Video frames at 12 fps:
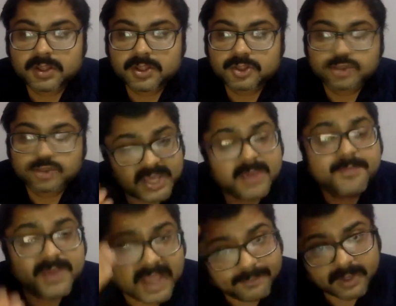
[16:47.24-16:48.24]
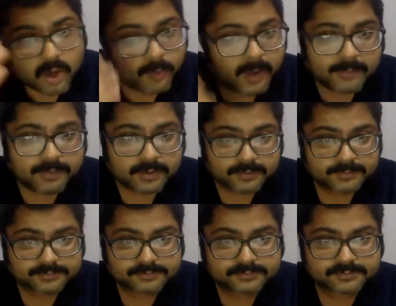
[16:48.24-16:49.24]
So he became the Nawab.
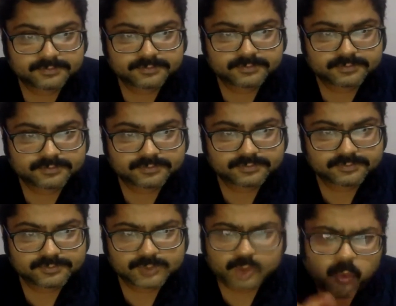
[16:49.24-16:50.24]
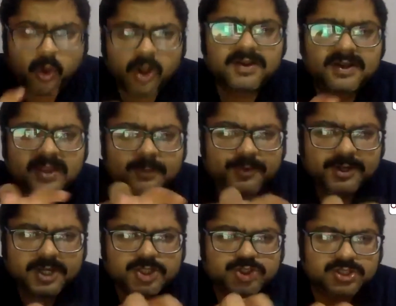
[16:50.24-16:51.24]
So what did the
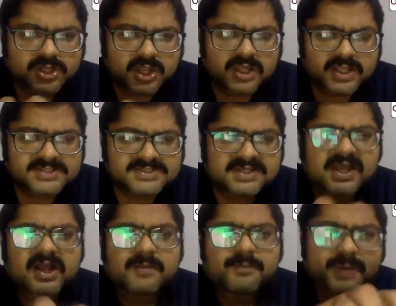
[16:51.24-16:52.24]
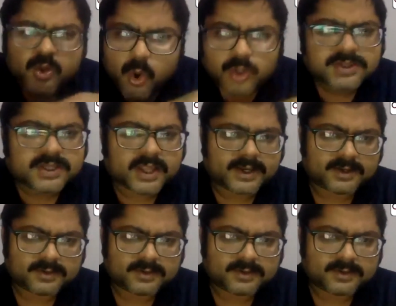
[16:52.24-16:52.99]
British uh, East India Company own then?